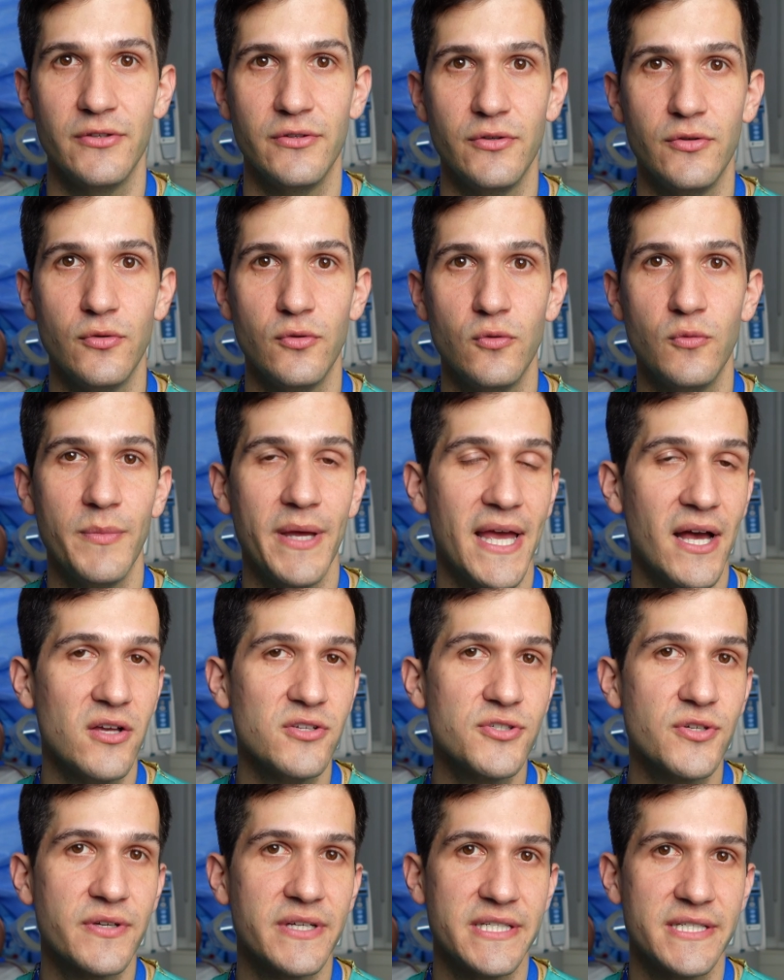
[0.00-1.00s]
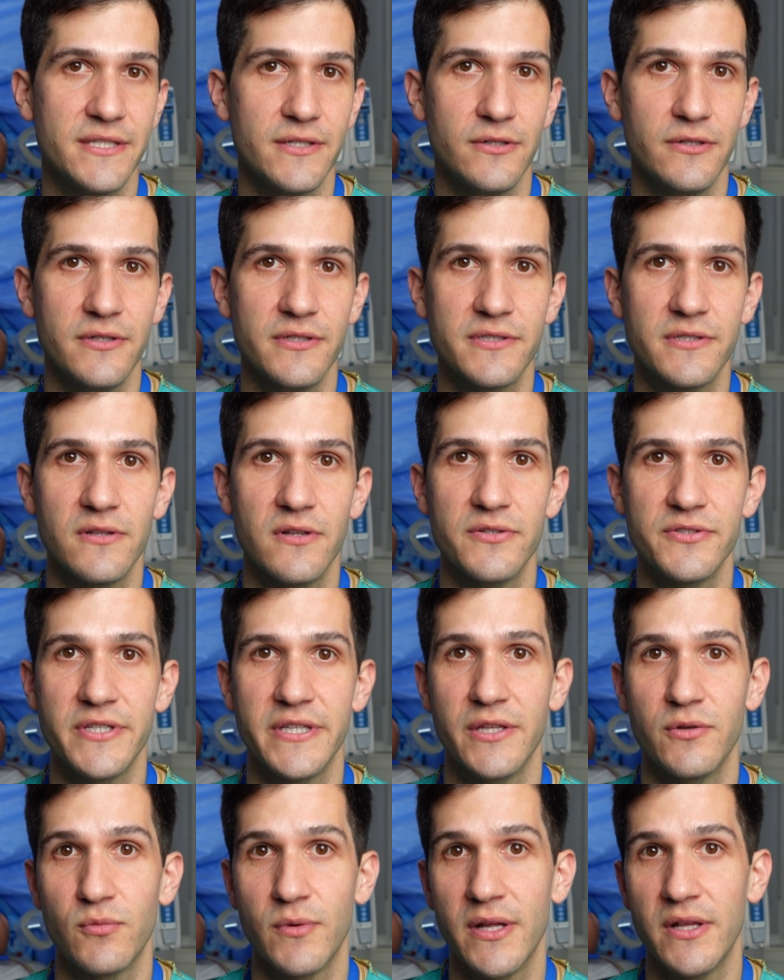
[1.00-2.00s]
You may also consider
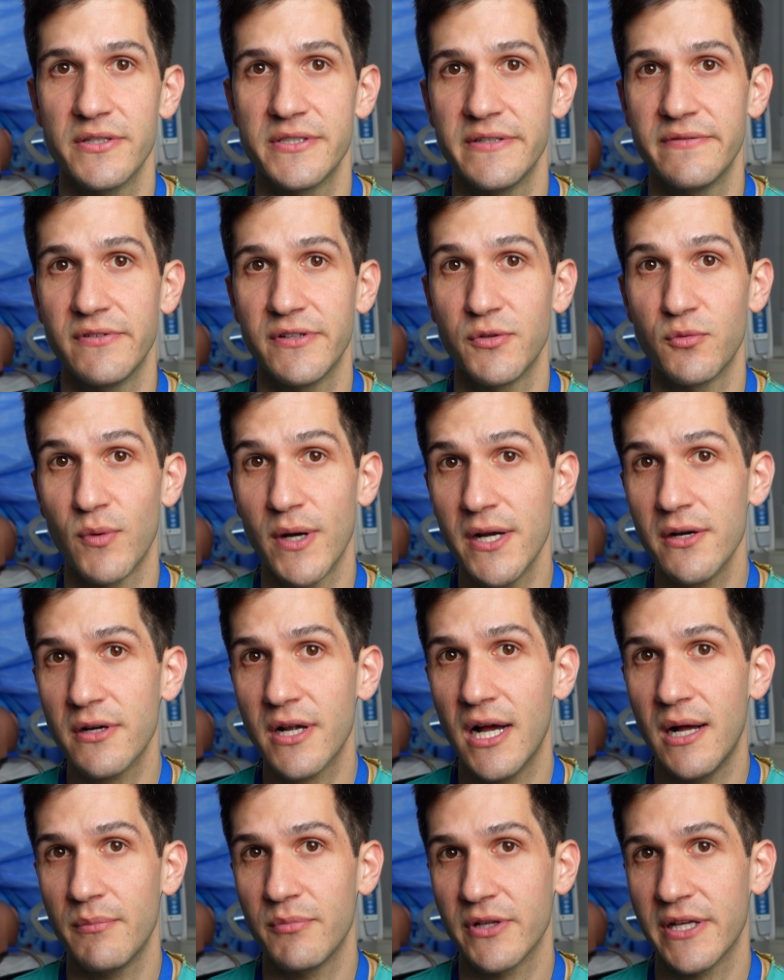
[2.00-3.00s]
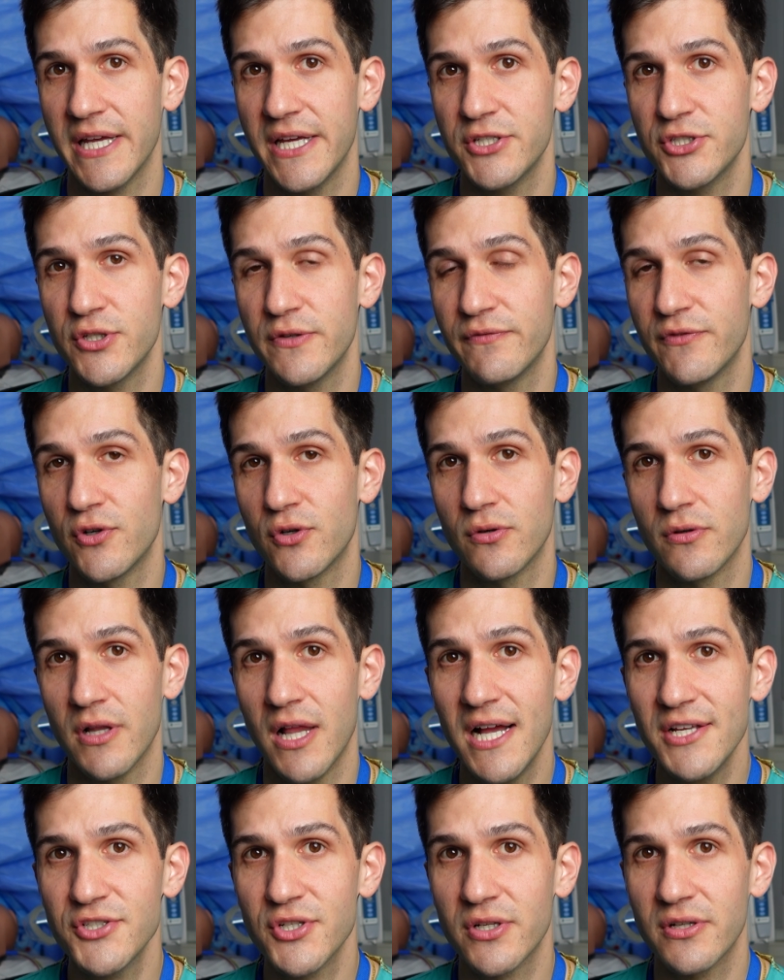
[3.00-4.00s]
disclosing the relatively rare complication of
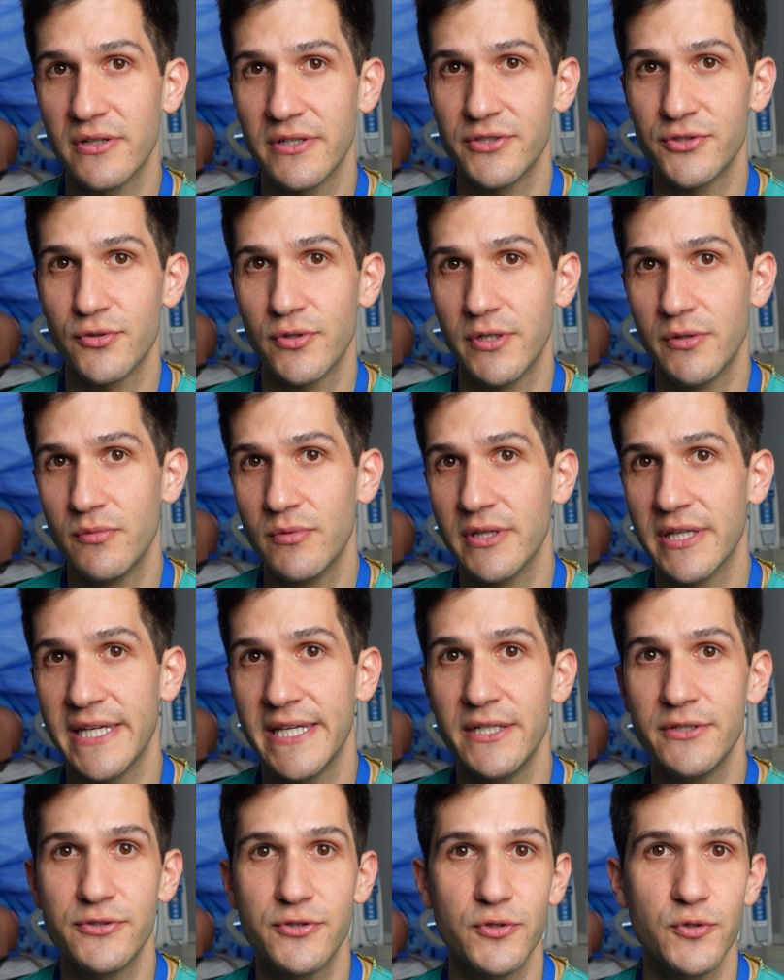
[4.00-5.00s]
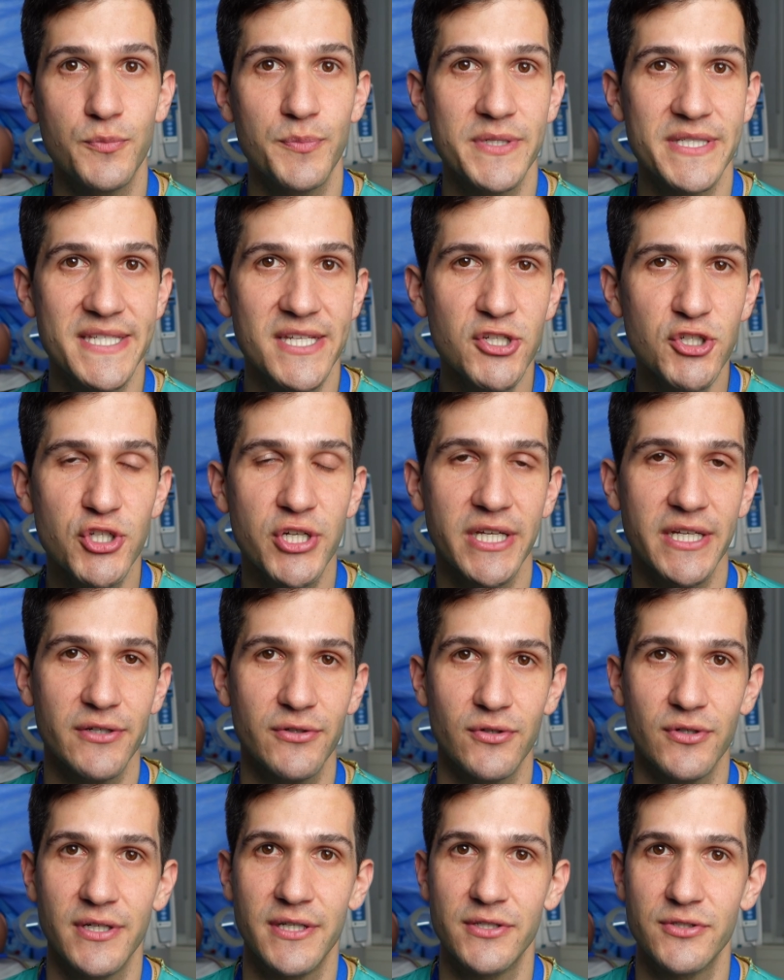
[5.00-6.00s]
neurological injury related to positioning
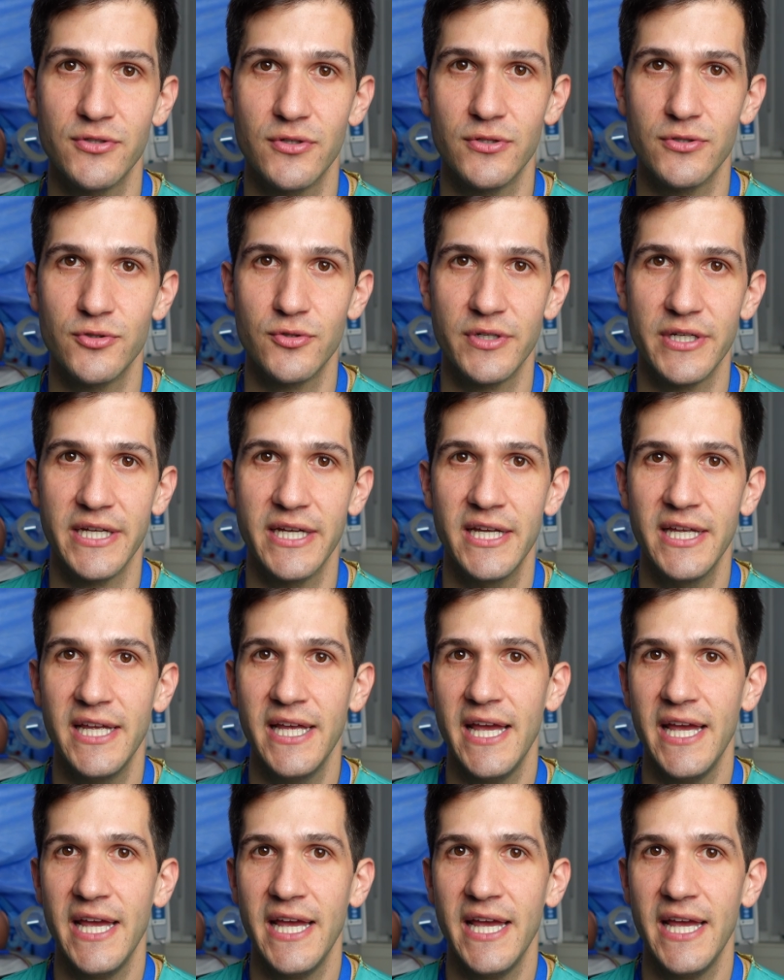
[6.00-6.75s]
during surgery.